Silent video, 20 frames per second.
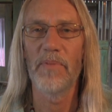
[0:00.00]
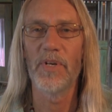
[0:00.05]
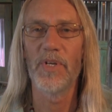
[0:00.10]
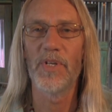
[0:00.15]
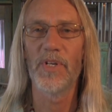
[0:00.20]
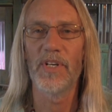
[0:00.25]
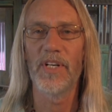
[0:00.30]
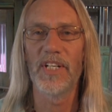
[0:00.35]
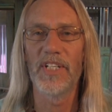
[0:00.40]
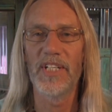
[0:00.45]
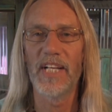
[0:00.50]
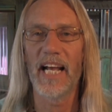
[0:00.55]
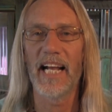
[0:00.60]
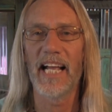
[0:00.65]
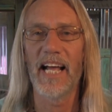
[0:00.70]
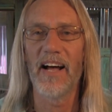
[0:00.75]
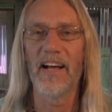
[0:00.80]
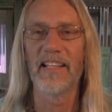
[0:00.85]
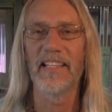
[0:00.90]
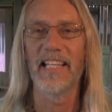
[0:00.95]
be sure to check
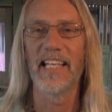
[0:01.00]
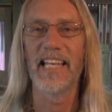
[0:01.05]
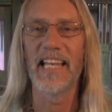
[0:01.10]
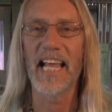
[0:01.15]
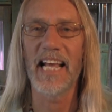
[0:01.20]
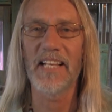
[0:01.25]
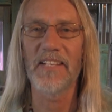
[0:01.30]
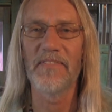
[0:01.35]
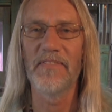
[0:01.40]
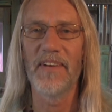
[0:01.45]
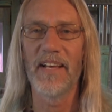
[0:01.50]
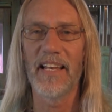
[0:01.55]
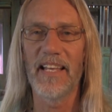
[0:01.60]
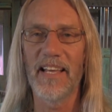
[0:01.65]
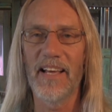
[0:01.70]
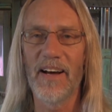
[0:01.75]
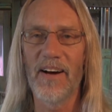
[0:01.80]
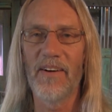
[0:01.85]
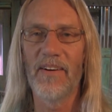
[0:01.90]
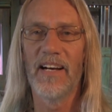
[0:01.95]
out the next
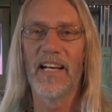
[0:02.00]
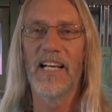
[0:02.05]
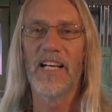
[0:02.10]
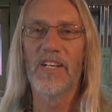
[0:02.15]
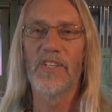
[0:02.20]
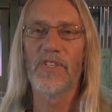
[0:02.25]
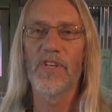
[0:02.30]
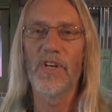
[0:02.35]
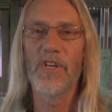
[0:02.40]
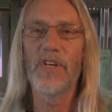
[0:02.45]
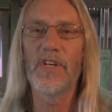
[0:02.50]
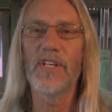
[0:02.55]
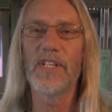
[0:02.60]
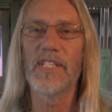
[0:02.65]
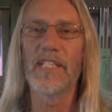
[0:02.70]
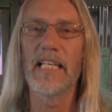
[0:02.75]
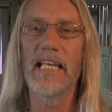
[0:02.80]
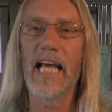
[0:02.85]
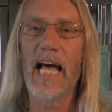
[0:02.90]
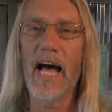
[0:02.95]
video so you can
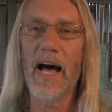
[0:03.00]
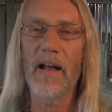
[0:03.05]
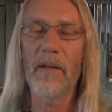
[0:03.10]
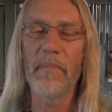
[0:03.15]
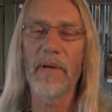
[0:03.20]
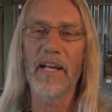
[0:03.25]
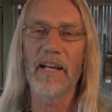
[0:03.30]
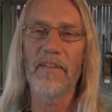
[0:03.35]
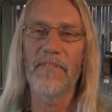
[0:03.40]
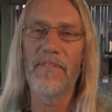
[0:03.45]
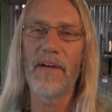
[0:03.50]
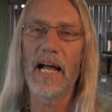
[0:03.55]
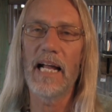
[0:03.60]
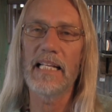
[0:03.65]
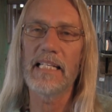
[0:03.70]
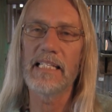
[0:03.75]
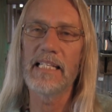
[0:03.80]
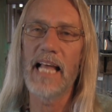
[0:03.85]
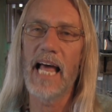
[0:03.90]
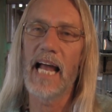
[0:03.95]
see how to make a fat
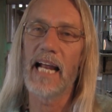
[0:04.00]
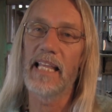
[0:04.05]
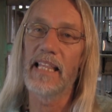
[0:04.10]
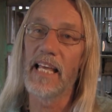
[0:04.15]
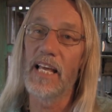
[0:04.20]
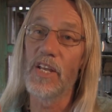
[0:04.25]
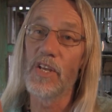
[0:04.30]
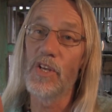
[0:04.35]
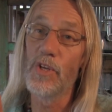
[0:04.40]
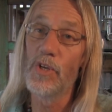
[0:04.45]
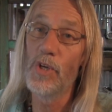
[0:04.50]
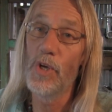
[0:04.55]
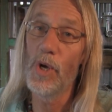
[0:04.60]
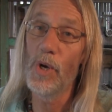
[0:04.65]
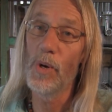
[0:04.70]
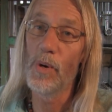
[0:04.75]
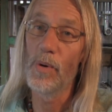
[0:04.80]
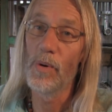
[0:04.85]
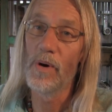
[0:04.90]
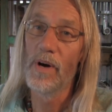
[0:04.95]
snack that
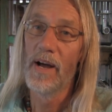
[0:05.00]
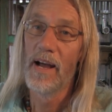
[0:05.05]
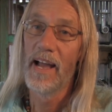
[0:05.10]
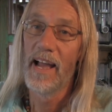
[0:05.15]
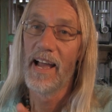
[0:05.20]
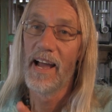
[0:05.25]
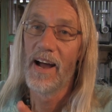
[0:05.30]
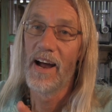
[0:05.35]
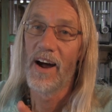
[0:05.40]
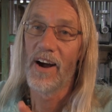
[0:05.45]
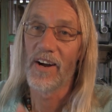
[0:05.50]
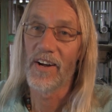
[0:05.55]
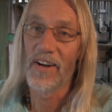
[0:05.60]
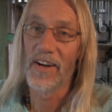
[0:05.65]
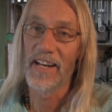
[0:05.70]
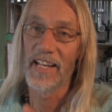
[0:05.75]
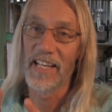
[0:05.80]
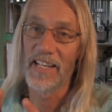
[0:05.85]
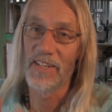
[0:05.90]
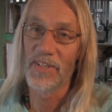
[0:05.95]
you are
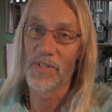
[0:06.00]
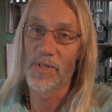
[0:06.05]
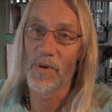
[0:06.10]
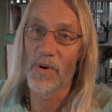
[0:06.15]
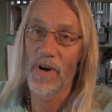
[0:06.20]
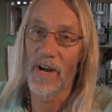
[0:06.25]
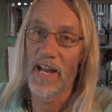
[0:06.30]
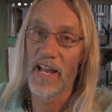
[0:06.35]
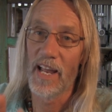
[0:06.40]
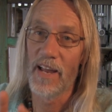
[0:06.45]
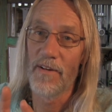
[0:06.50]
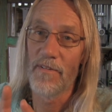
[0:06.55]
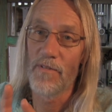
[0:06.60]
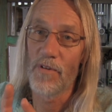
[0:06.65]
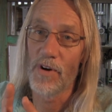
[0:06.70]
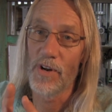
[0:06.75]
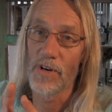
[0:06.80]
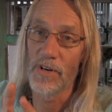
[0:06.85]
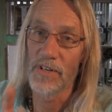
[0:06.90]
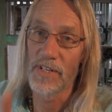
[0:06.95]
going to enjoy
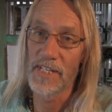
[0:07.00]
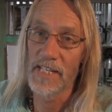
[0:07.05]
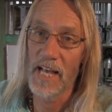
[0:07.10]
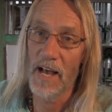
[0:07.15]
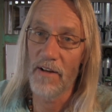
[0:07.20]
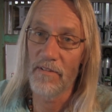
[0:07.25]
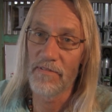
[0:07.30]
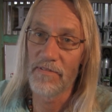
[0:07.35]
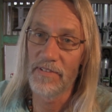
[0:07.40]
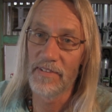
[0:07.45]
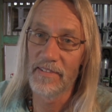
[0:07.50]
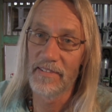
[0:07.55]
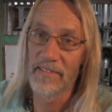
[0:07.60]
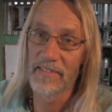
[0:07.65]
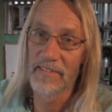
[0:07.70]
for yourself.